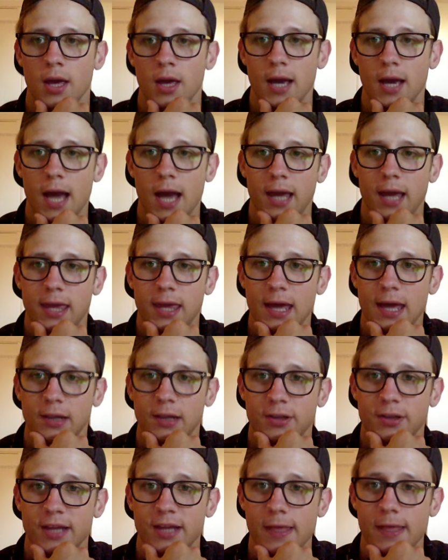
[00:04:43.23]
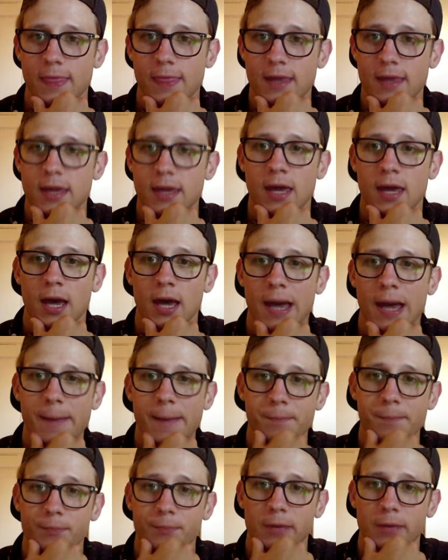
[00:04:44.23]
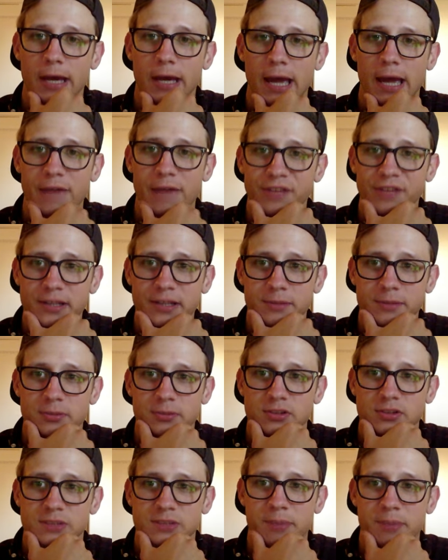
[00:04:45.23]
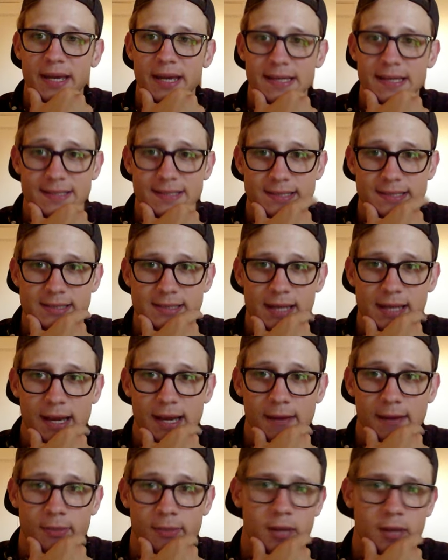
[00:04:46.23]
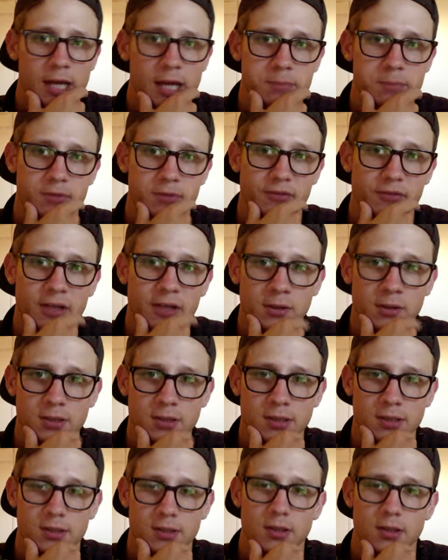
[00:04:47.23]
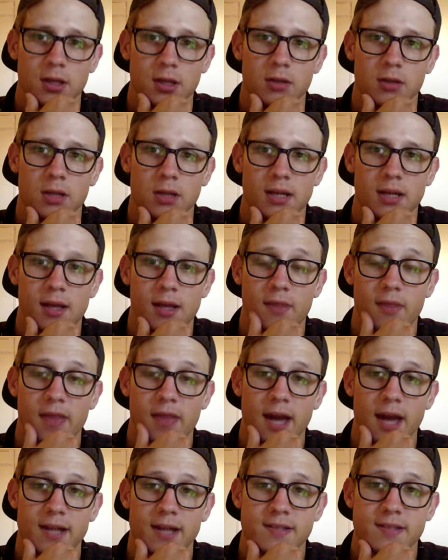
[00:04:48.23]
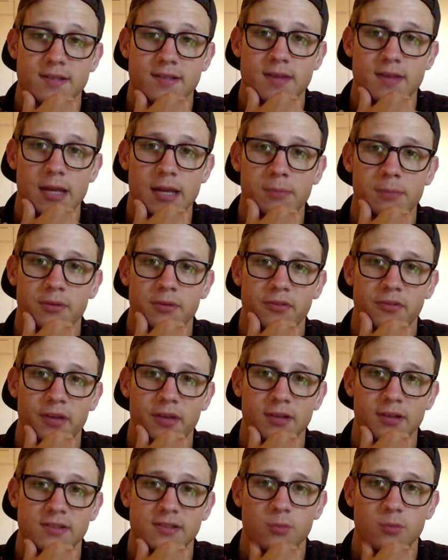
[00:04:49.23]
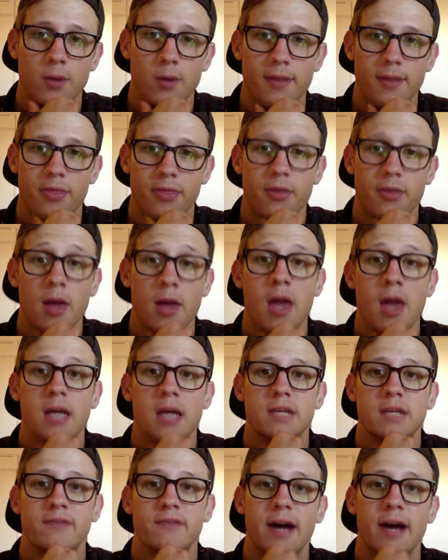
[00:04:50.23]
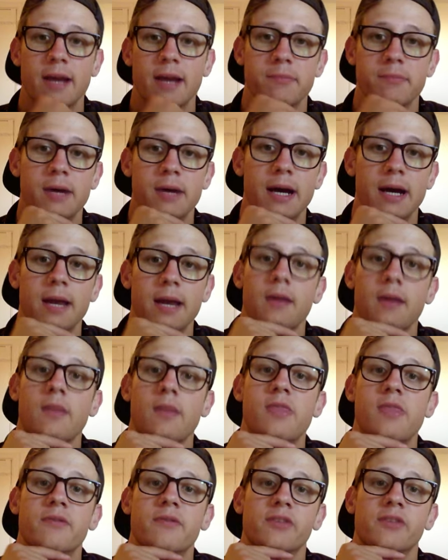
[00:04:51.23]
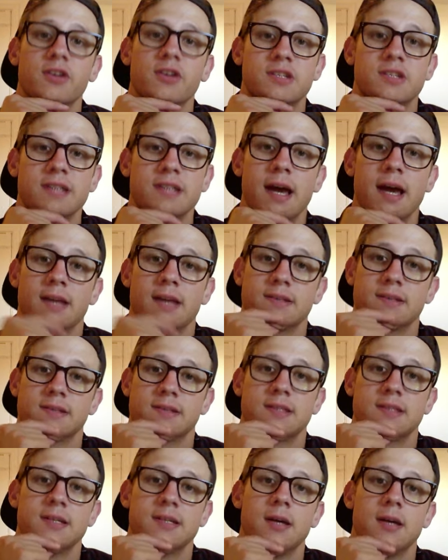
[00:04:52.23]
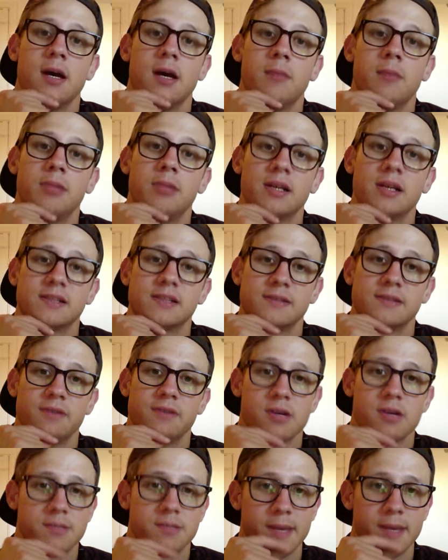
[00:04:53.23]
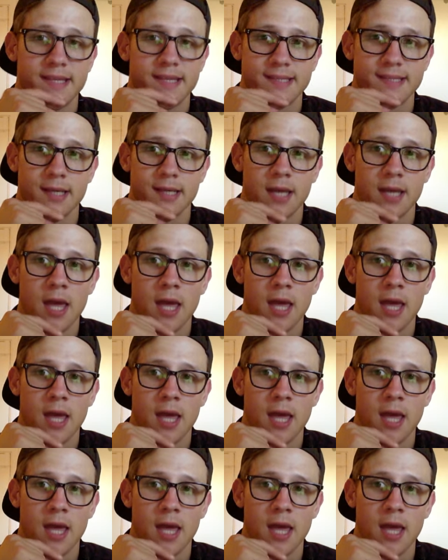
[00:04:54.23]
I calculate the available space in the input field, and that is the input field's width divided by the font size plus font spacing.